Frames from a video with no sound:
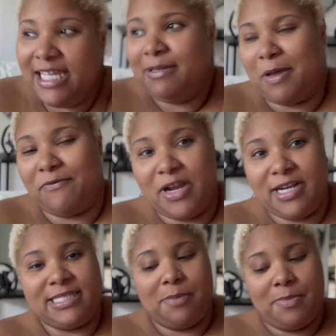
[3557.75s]
My friend
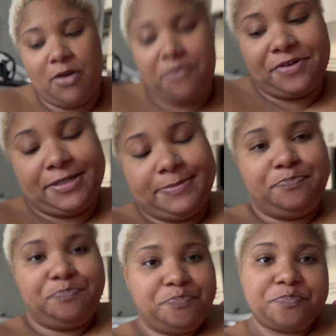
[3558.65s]
is coming over
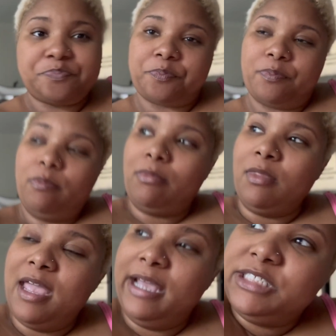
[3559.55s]

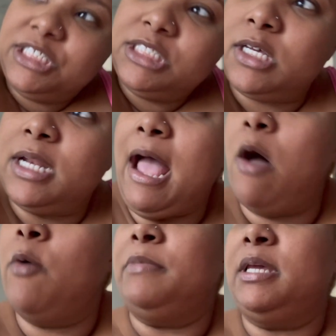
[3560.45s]
and she's gonna
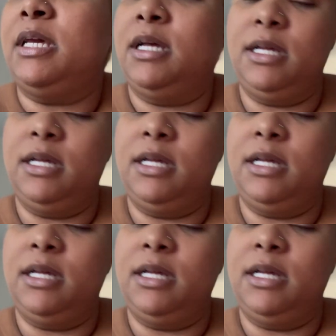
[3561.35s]
help me